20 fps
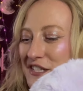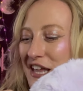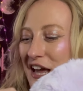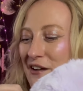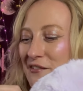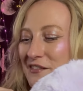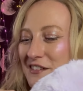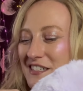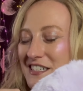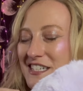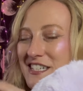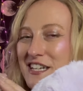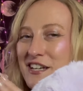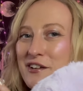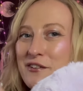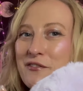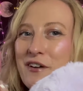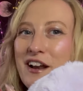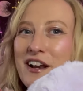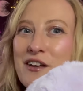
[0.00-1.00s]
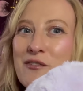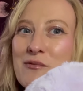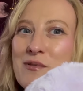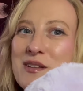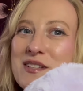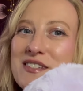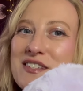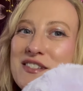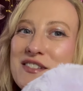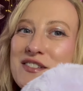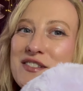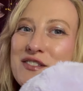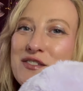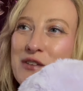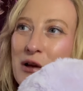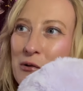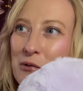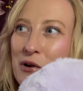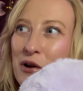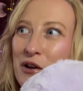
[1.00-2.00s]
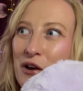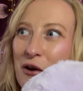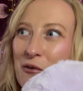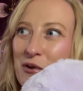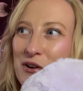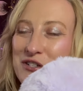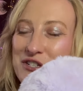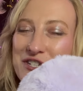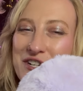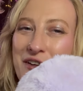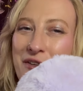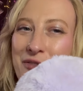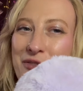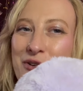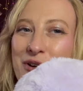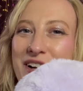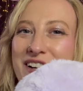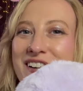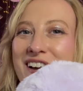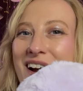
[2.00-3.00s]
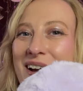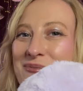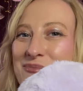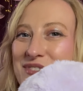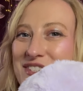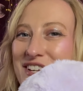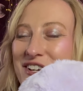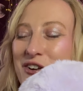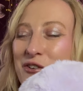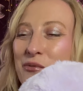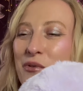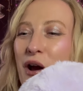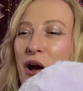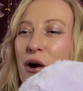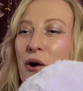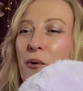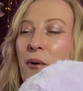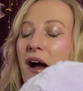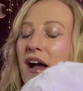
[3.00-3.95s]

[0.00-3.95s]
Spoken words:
that one too, and it was so good. I watched it 3 times in a row.